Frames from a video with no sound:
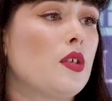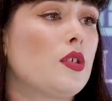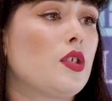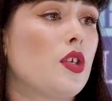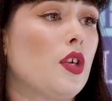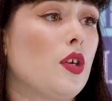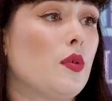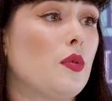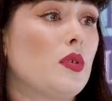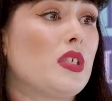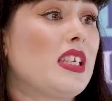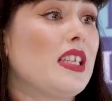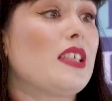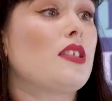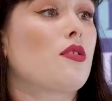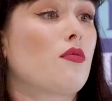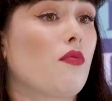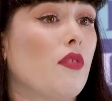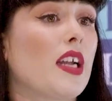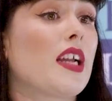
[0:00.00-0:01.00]
to
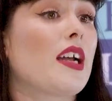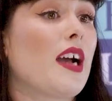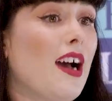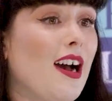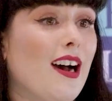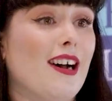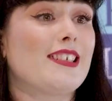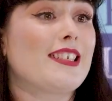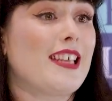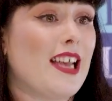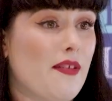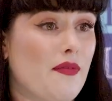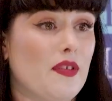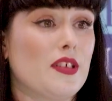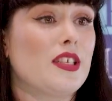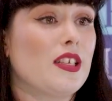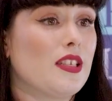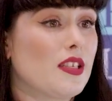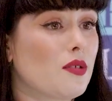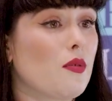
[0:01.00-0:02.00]
disregard
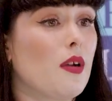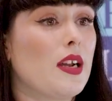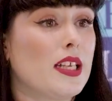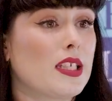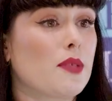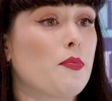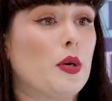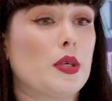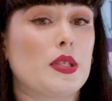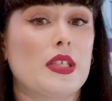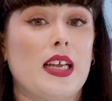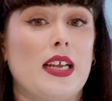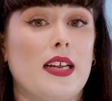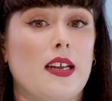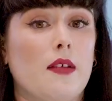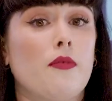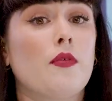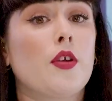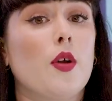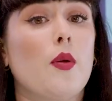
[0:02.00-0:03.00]
evidence when it's put in.
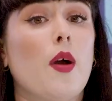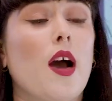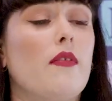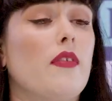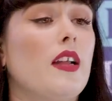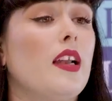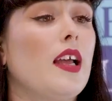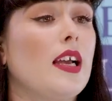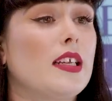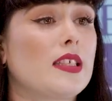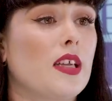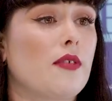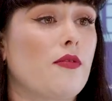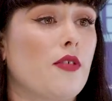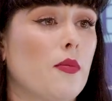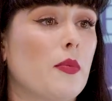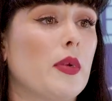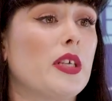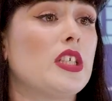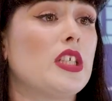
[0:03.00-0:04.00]
If you have a letter
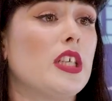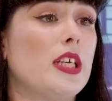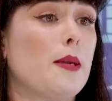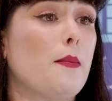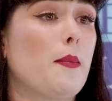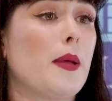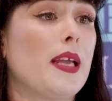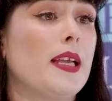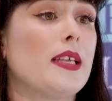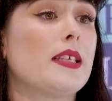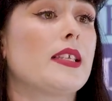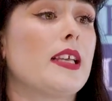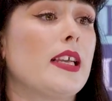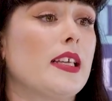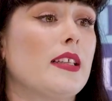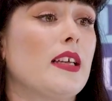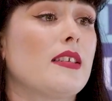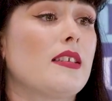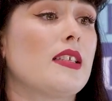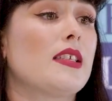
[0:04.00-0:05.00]
from a GP saying
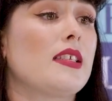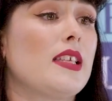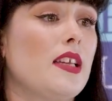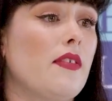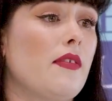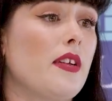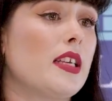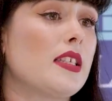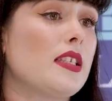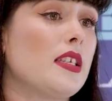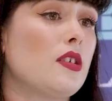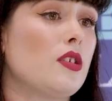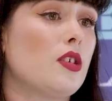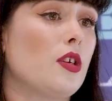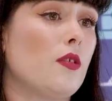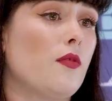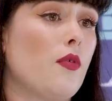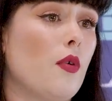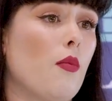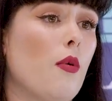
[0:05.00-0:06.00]
there's a serious
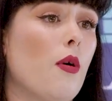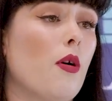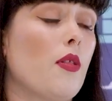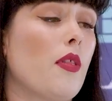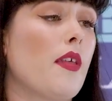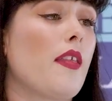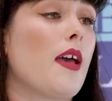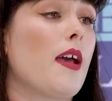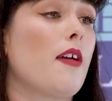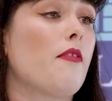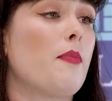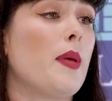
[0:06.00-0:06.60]
issue for one of their